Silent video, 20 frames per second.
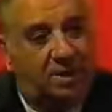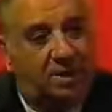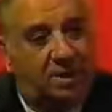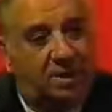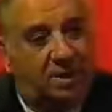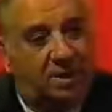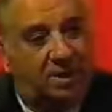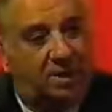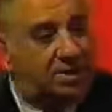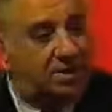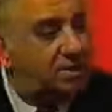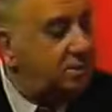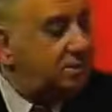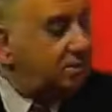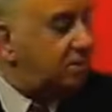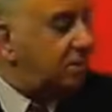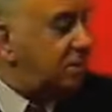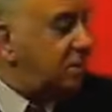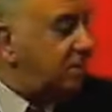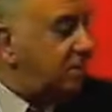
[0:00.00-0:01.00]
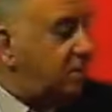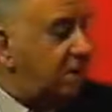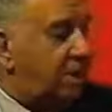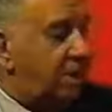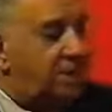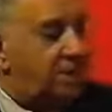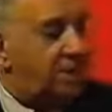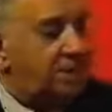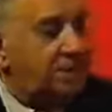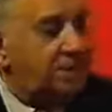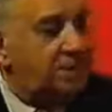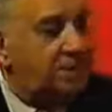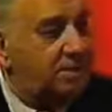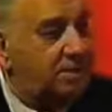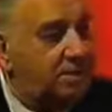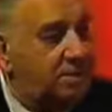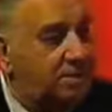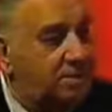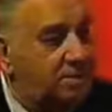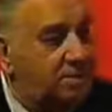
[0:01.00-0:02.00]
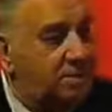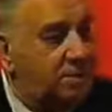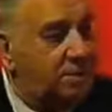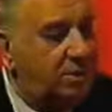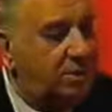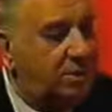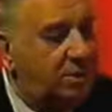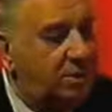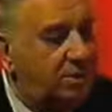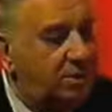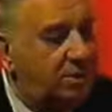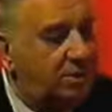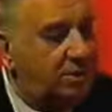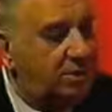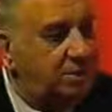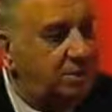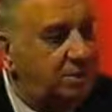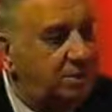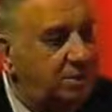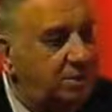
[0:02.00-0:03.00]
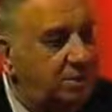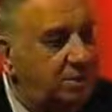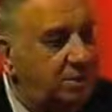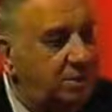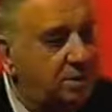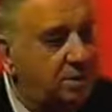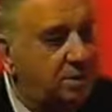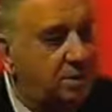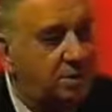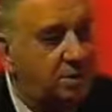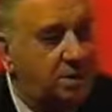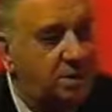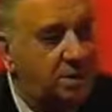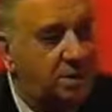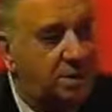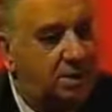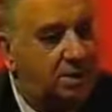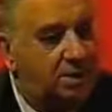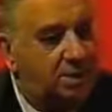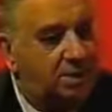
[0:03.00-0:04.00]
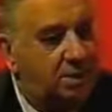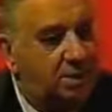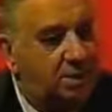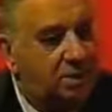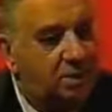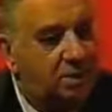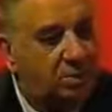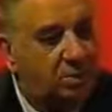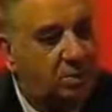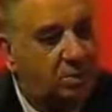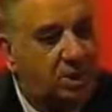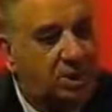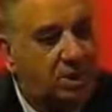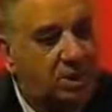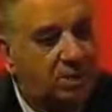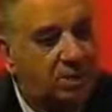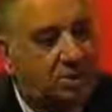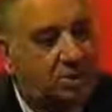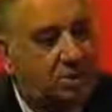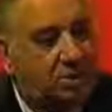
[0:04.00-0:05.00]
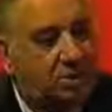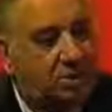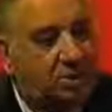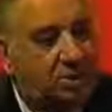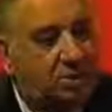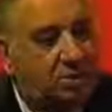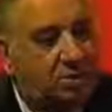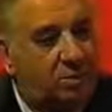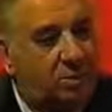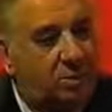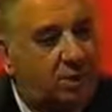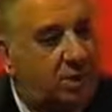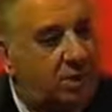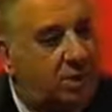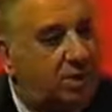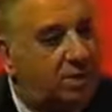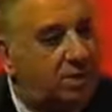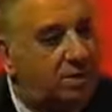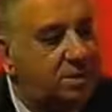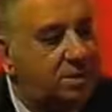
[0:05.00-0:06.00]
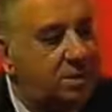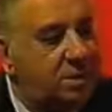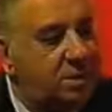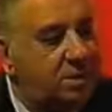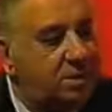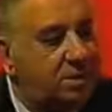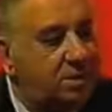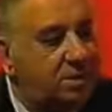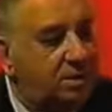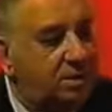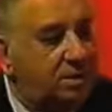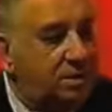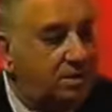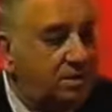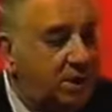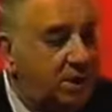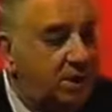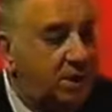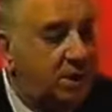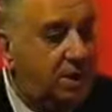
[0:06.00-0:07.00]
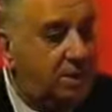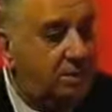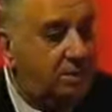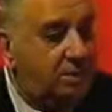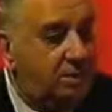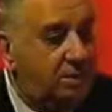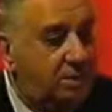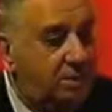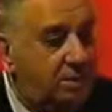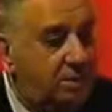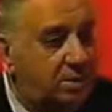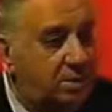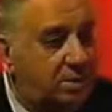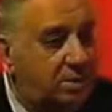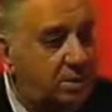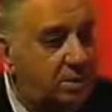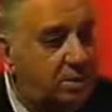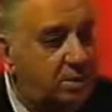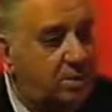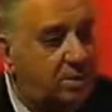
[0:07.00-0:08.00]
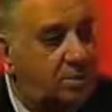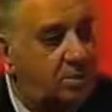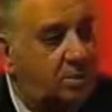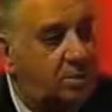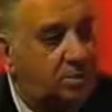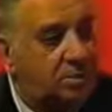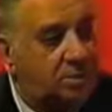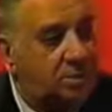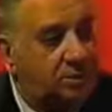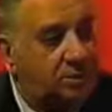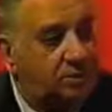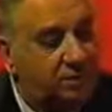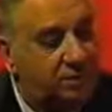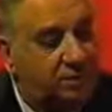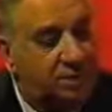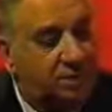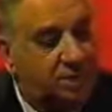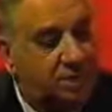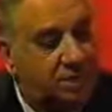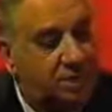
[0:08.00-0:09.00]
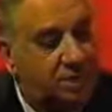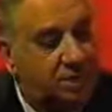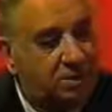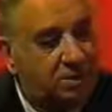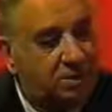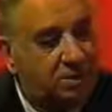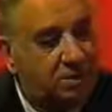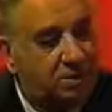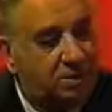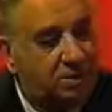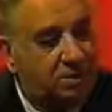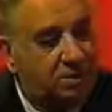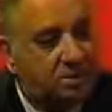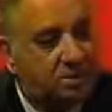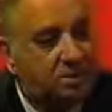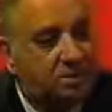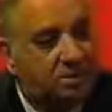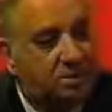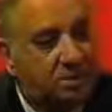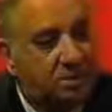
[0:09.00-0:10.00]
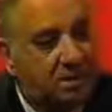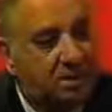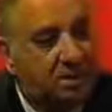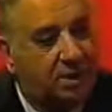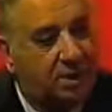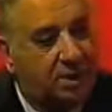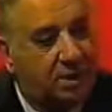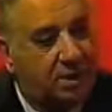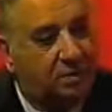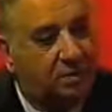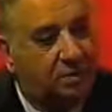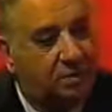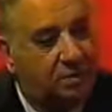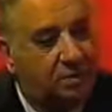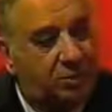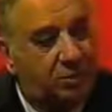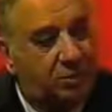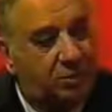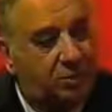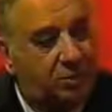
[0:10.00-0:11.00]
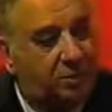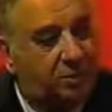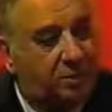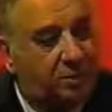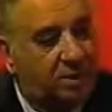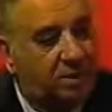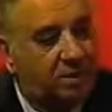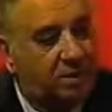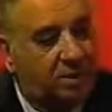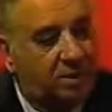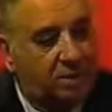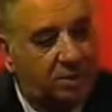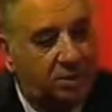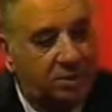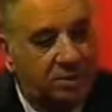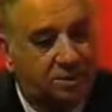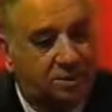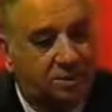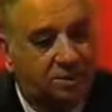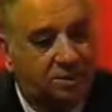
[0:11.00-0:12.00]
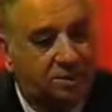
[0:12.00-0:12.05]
And I looked at Lorraine and I said, what do you think about this? And so as we watched, we realized that this man was the first case of lycanthropy that we ever had come across.